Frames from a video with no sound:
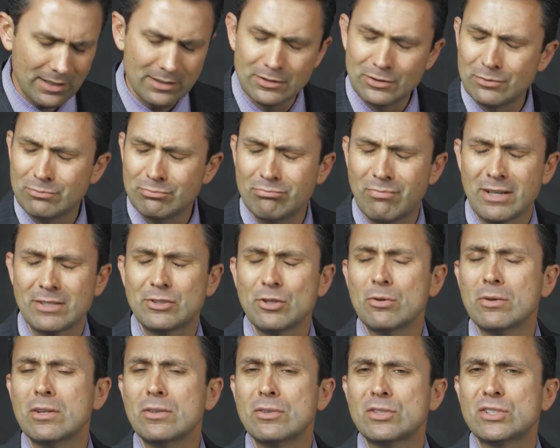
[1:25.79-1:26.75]
I I
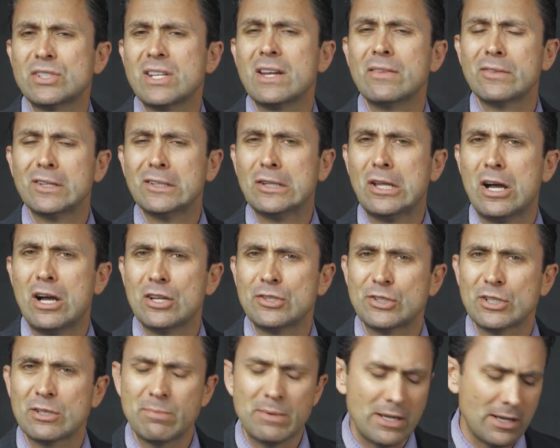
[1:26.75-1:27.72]
don't understand the
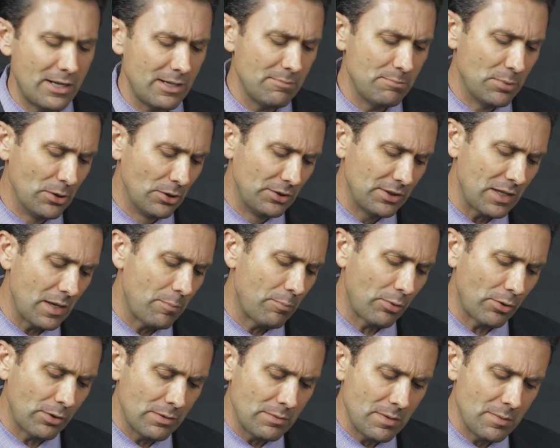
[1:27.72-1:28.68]
logic behind building a
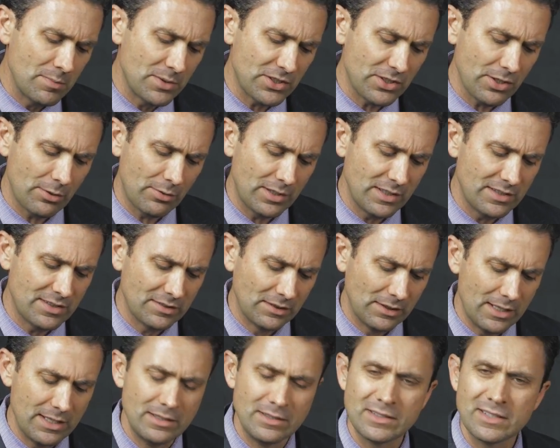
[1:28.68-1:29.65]
premium series
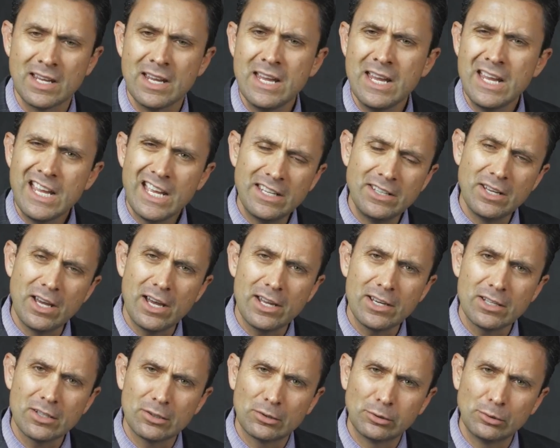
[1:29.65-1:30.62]
lens and
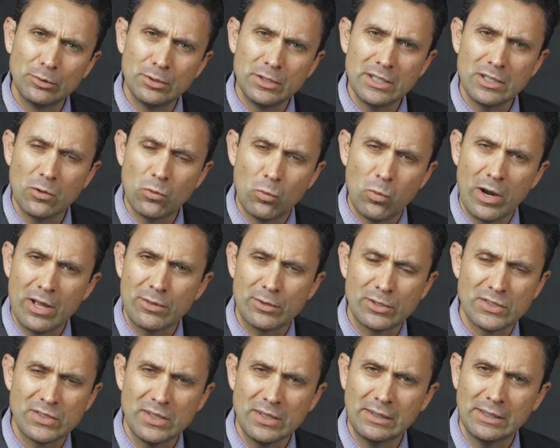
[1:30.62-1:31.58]
not including
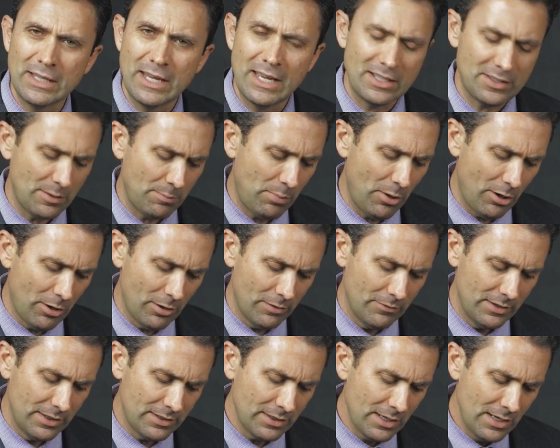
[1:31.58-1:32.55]
weather sealing as a part
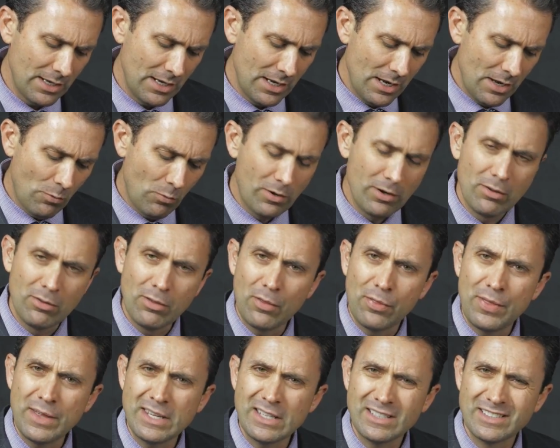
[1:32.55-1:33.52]
of it. One of the
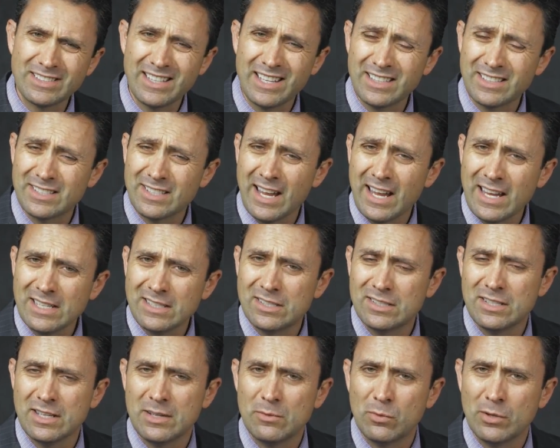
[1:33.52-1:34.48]
things that
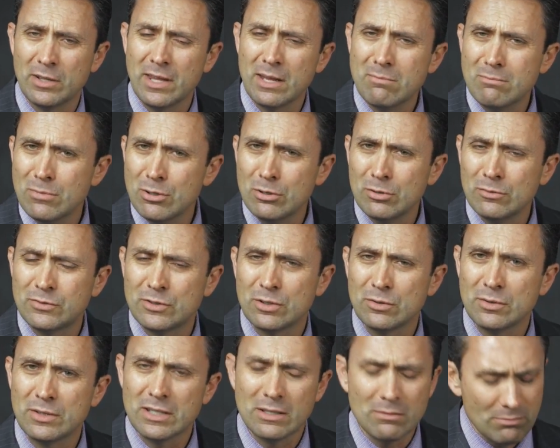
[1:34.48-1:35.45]
Zeiss did when they moved
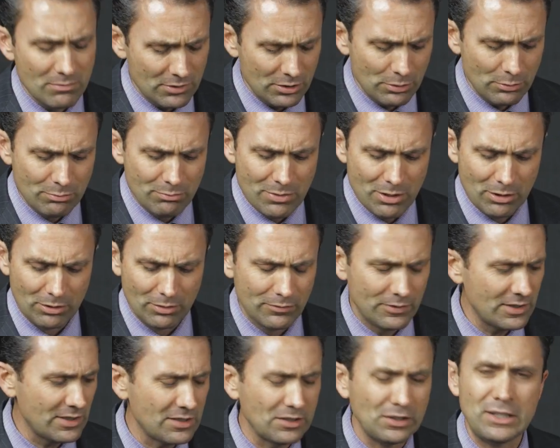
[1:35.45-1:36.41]
to the new
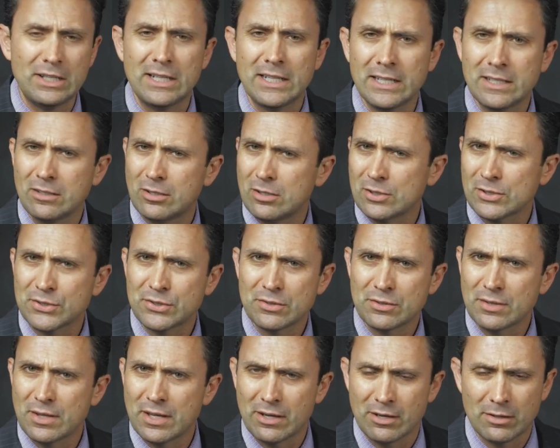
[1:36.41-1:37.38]
Milvus line,
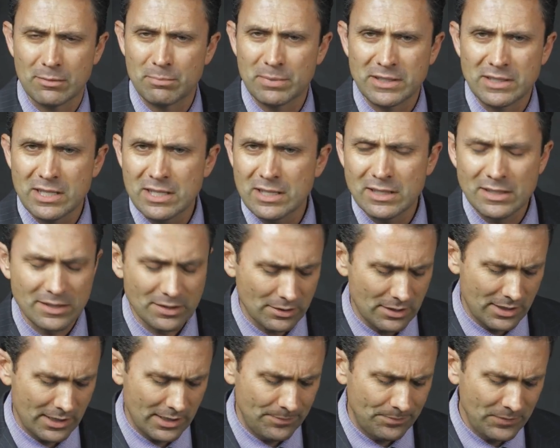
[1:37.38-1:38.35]
also their Batis
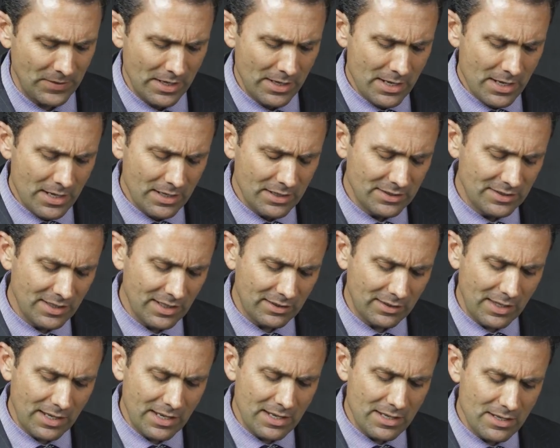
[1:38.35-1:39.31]
line, is
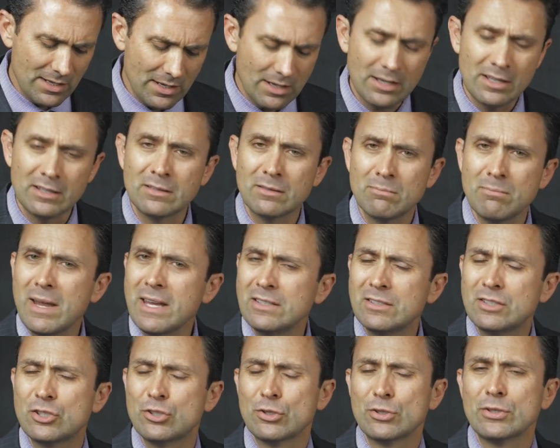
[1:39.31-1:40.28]
that they
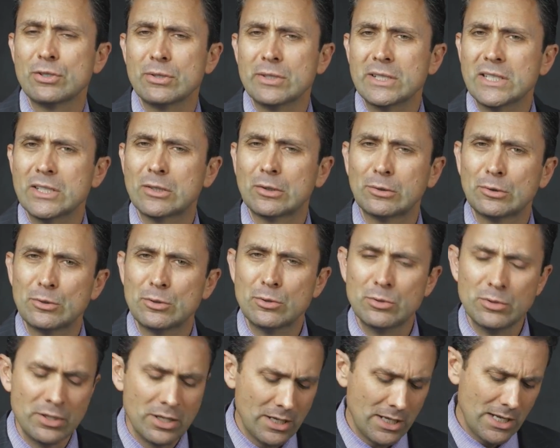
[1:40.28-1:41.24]
made sure to
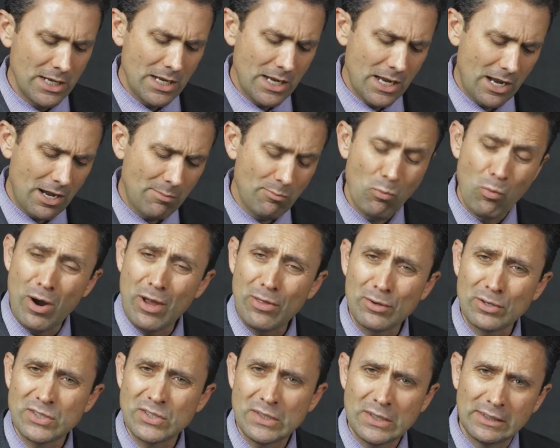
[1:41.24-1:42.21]
include um,
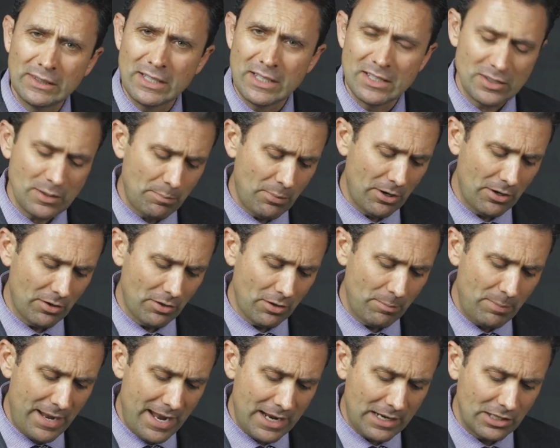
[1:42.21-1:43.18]
weather sealing as a part of
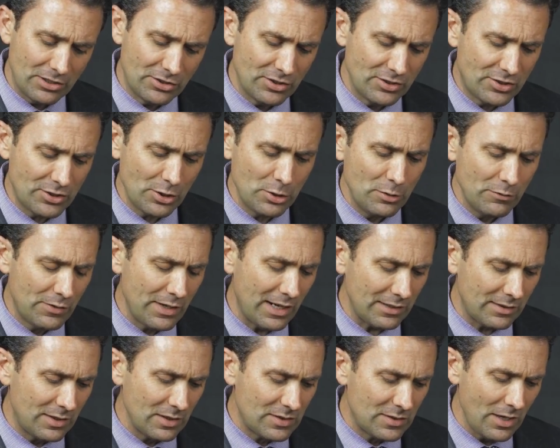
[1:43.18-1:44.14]
the package. And so you've
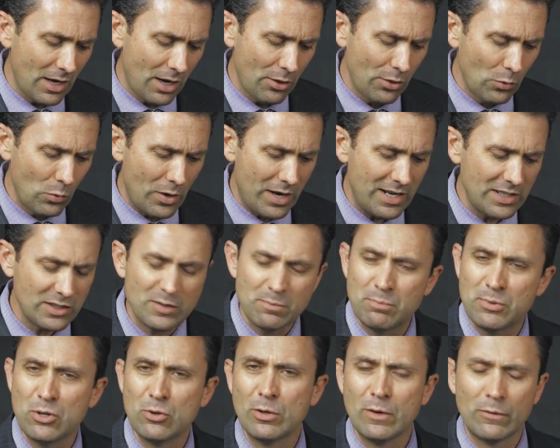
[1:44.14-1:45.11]
got this otherwise
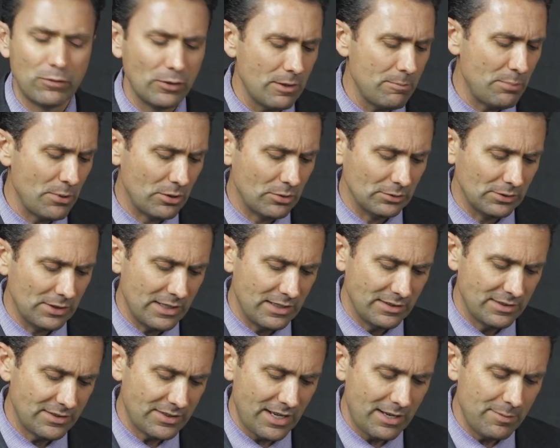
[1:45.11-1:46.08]
beautifully built
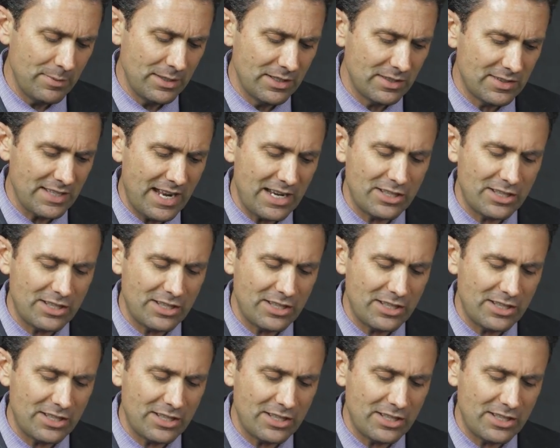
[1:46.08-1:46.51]
lens. I mean, it's